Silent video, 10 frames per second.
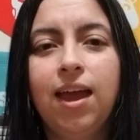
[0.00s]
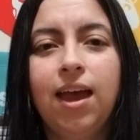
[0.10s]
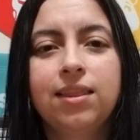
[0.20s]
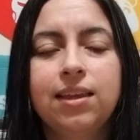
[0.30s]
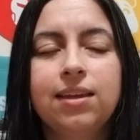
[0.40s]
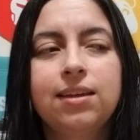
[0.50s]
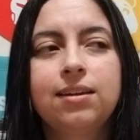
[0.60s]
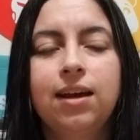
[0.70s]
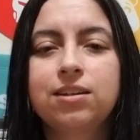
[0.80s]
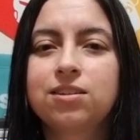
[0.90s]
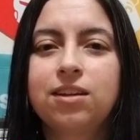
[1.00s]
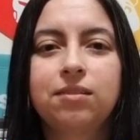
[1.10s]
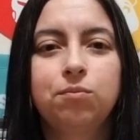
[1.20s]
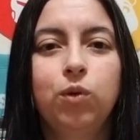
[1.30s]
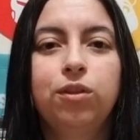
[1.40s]
And then I just
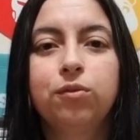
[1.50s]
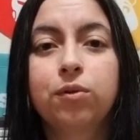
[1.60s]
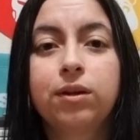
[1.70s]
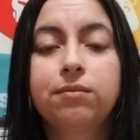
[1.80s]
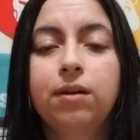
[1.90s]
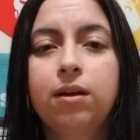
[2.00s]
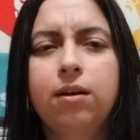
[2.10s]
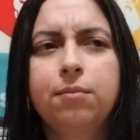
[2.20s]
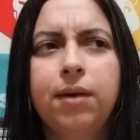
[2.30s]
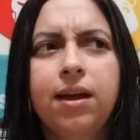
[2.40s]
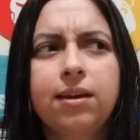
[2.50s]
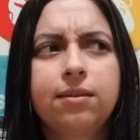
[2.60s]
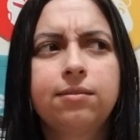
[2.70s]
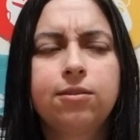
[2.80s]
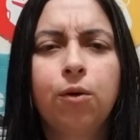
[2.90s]
like went through it.
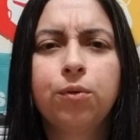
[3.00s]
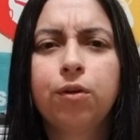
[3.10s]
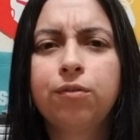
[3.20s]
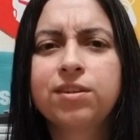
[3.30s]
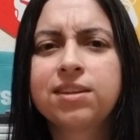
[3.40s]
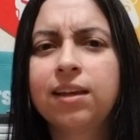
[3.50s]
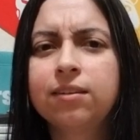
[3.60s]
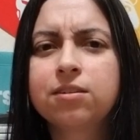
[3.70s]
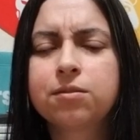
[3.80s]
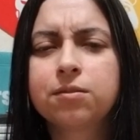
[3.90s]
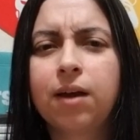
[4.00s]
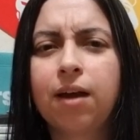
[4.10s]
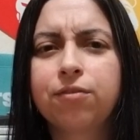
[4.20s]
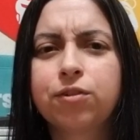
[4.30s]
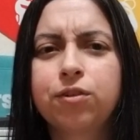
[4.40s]
I don't know if it's endless
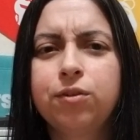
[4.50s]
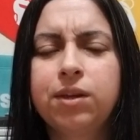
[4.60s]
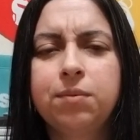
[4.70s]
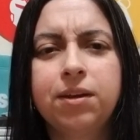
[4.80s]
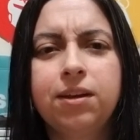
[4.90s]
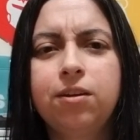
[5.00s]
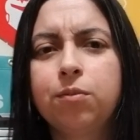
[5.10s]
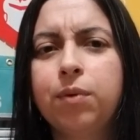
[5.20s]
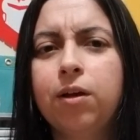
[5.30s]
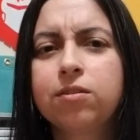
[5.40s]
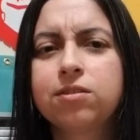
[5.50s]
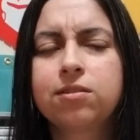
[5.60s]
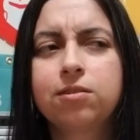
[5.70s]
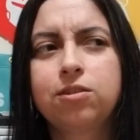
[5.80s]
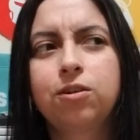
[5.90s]
after you keep getting your belt.
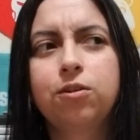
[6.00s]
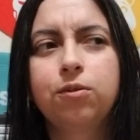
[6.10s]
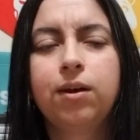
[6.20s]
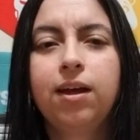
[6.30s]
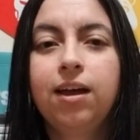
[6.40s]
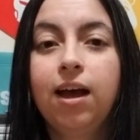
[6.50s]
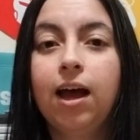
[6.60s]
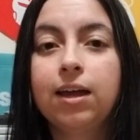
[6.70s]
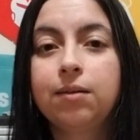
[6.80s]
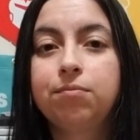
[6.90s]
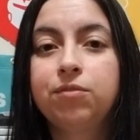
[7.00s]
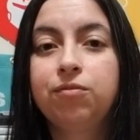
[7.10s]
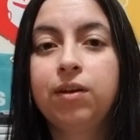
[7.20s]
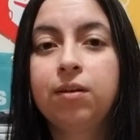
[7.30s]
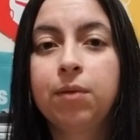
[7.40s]
So I
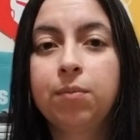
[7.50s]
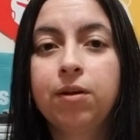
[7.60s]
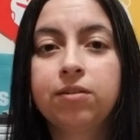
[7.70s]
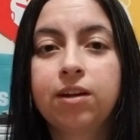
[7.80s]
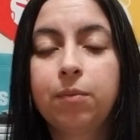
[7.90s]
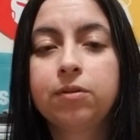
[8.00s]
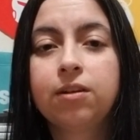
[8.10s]
defended my belt a couple